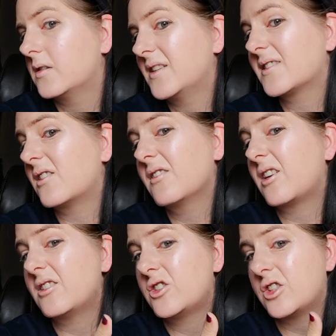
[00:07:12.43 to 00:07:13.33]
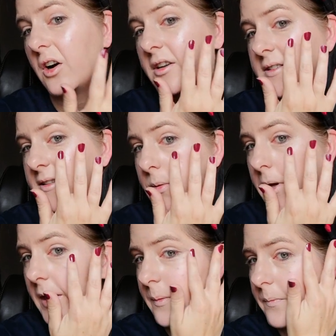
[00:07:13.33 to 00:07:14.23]
It's got a nice shine to
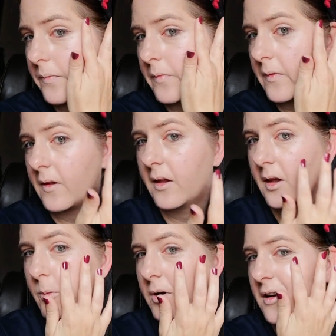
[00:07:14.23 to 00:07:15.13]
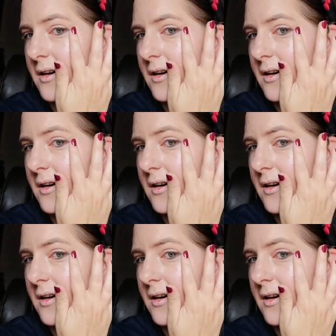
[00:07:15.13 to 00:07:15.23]
it, but I